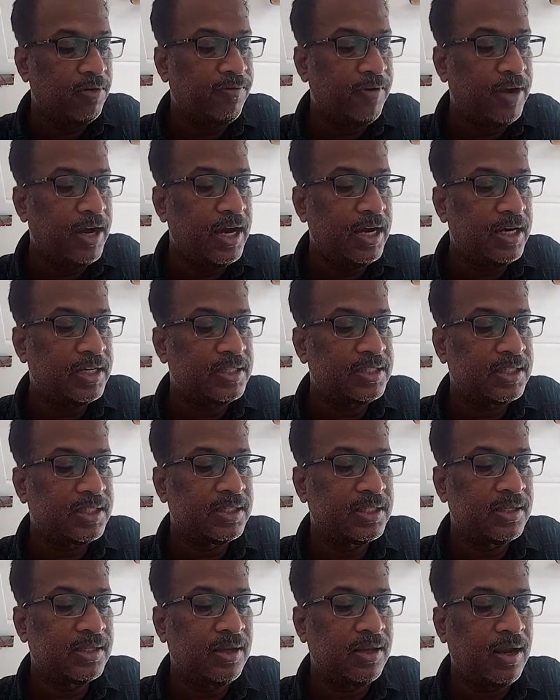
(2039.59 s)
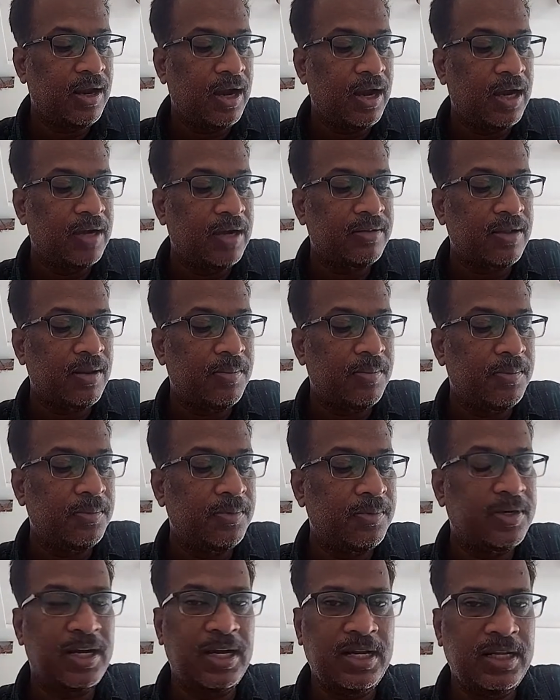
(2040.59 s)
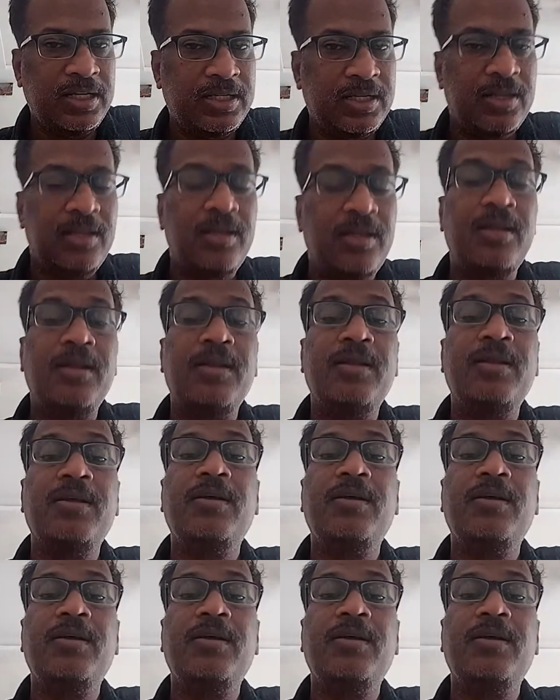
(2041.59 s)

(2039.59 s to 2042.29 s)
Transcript: fads and some traditional